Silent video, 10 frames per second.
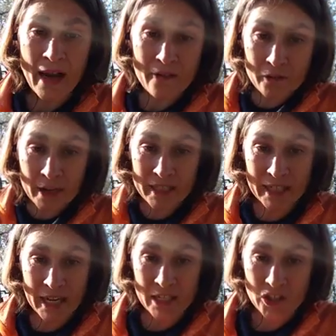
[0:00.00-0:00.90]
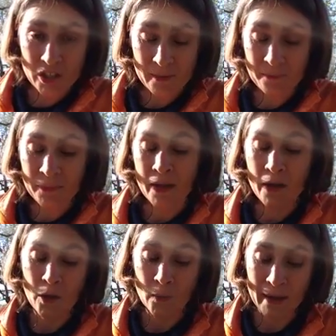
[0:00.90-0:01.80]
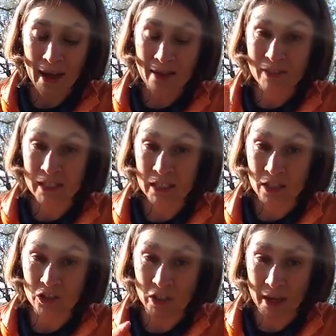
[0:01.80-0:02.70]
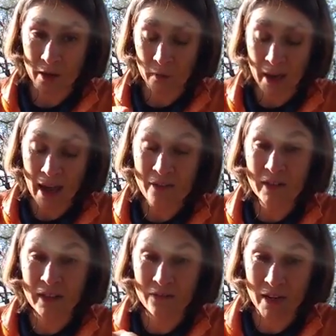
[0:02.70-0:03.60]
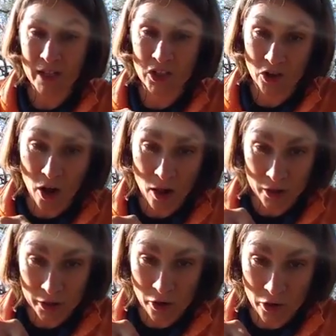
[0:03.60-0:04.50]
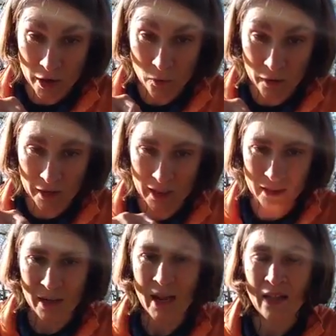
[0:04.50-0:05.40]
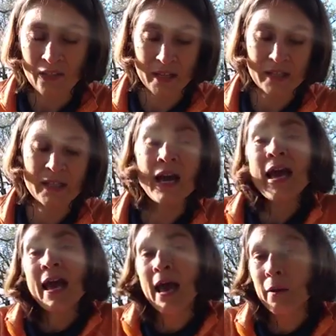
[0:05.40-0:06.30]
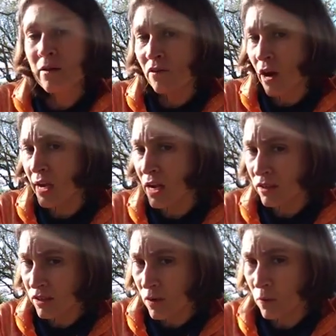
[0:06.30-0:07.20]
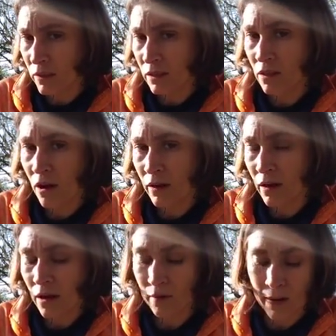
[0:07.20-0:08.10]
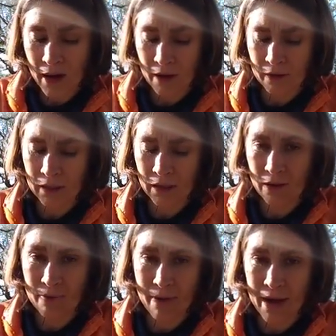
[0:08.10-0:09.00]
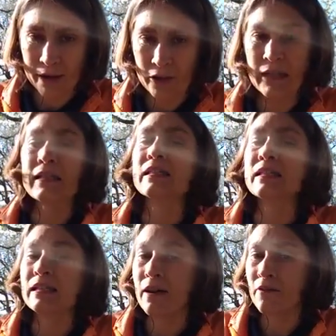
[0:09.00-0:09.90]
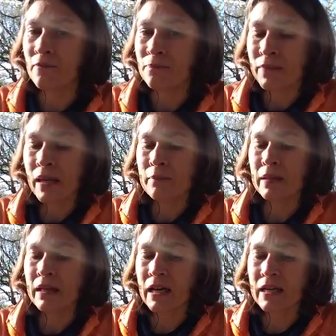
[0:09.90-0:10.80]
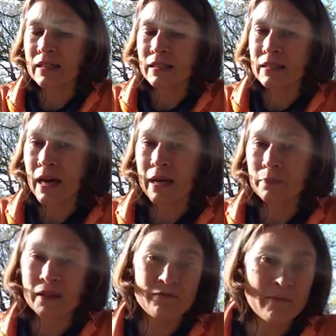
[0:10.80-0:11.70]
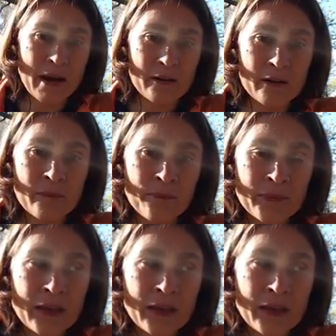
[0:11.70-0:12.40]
have radiation, we have conduction, and we have convection all occurring within this. However, I also want to talk about the matter itself, because the types of matter